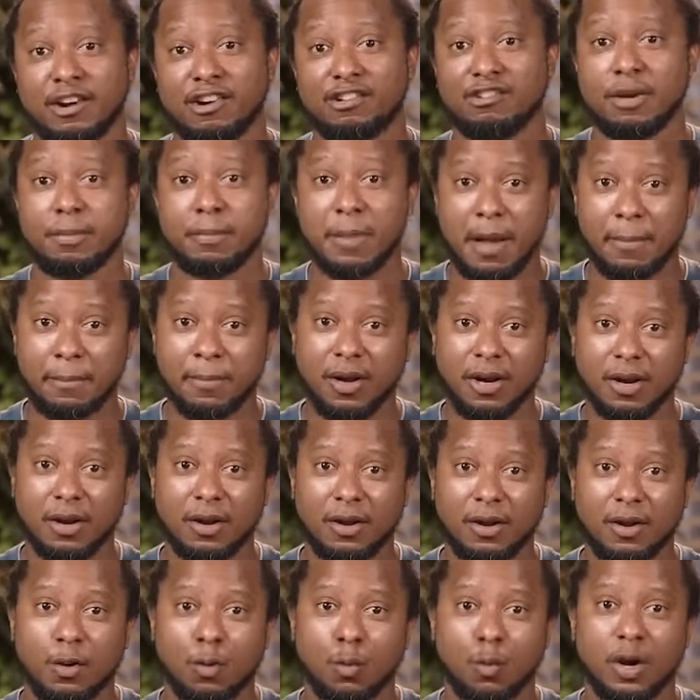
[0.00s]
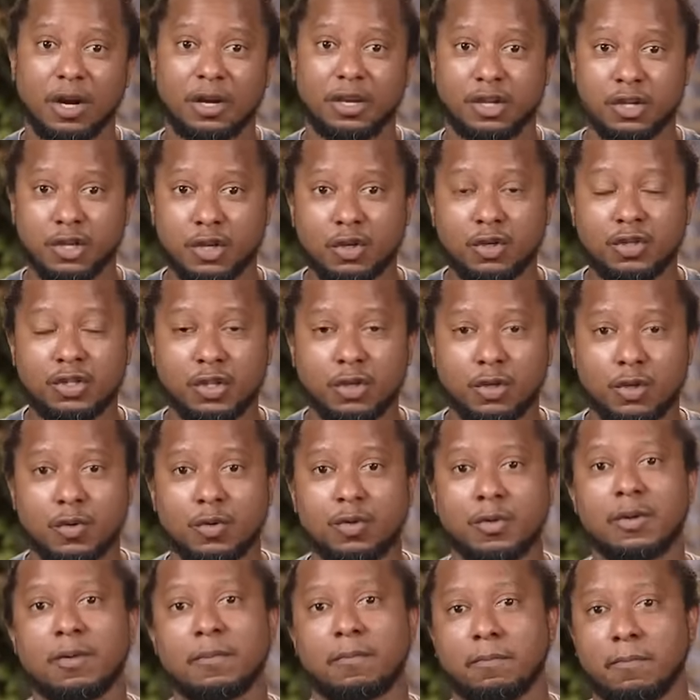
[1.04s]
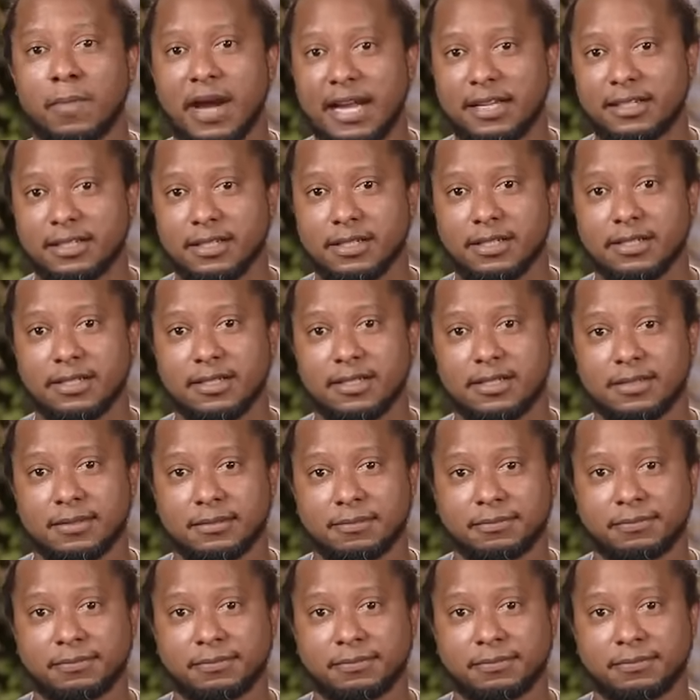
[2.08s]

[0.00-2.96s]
Remember, what you do matters.